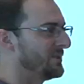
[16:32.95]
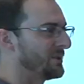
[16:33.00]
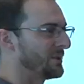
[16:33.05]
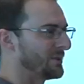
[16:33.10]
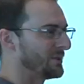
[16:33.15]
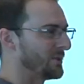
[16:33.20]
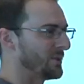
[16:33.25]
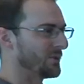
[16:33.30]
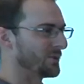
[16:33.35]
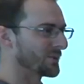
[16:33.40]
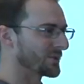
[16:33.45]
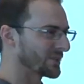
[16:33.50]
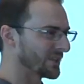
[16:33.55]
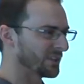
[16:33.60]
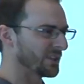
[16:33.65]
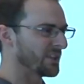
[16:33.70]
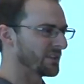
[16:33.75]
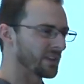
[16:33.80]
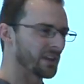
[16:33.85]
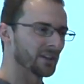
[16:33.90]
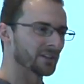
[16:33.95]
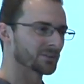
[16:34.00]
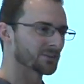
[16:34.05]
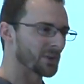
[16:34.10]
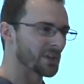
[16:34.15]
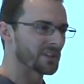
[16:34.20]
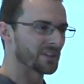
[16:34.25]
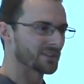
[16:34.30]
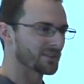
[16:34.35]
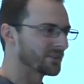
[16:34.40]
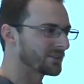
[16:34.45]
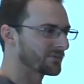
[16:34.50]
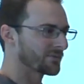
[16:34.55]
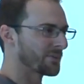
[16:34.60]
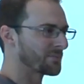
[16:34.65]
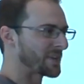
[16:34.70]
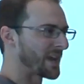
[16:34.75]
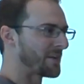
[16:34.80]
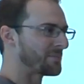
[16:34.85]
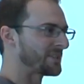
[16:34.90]
you can do silly things with it to,
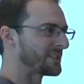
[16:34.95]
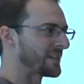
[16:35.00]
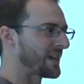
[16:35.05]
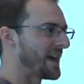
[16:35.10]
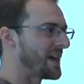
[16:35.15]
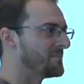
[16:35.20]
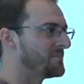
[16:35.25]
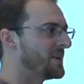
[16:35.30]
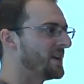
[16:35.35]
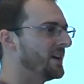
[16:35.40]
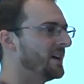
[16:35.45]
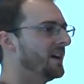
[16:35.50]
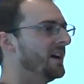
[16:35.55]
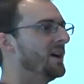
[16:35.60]
from time to time.